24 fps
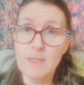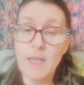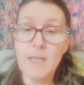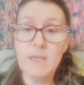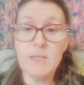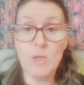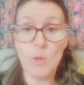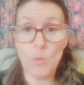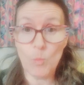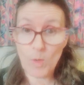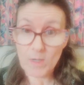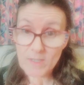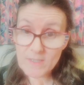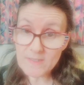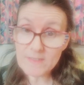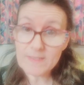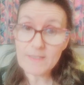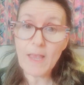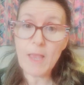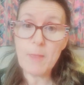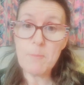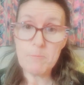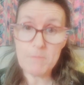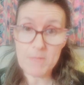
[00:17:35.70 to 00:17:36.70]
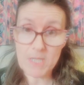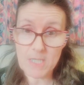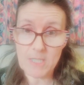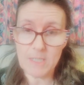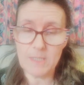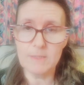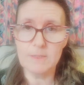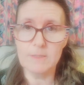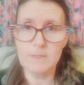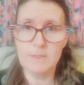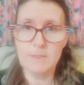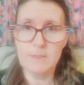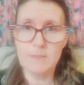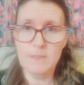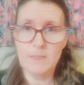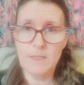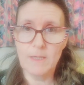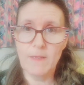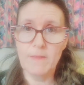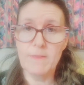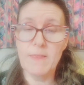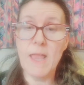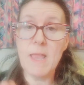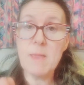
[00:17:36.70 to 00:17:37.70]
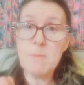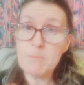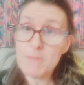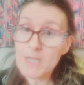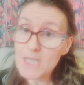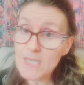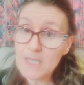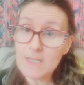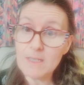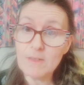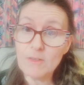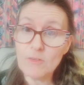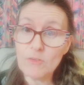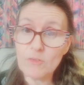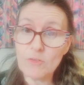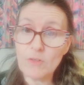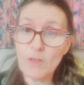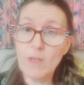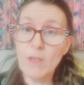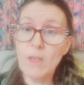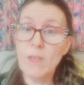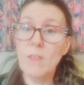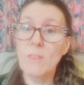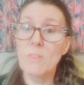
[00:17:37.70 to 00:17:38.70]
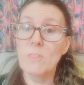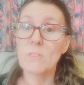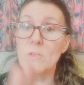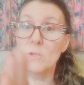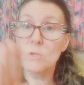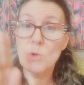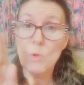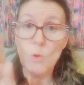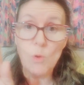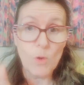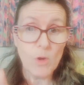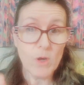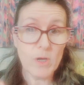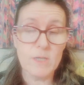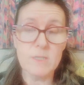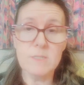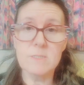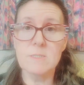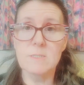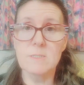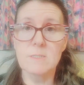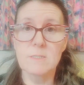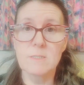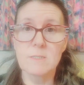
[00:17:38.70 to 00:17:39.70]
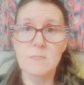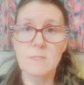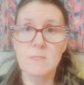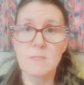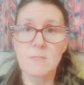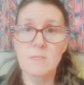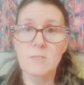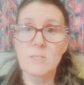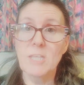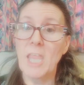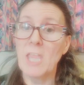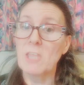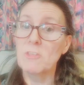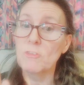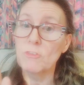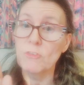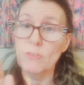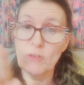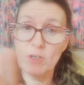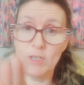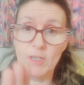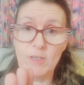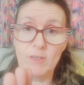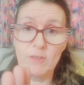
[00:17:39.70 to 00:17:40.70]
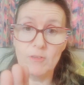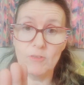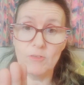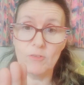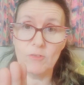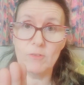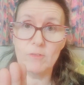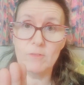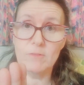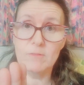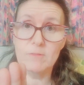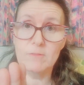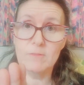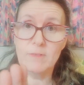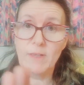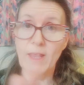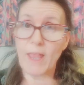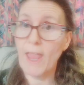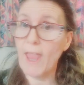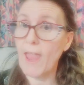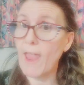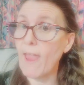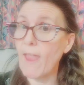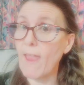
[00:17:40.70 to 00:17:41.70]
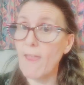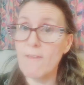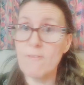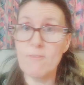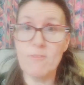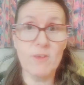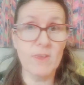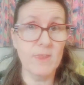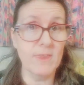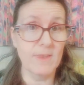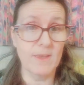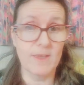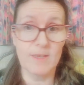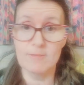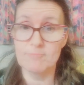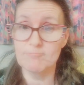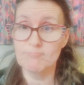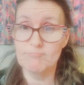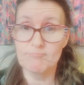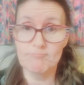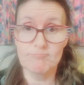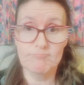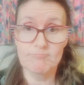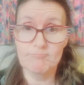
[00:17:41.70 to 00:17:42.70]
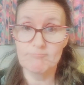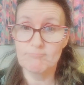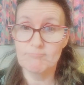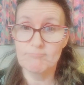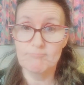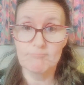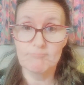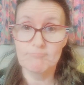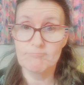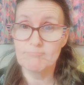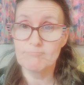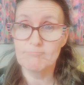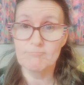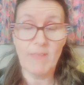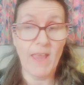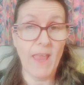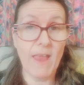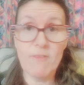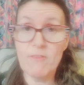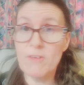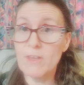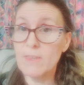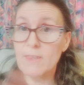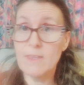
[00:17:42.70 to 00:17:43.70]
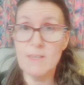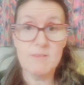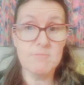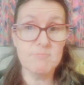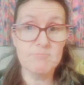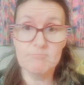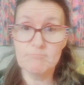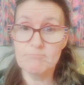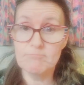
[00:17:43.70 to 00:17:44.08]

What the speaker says: Now, what does that mean? That means the court can seize everything. Everything.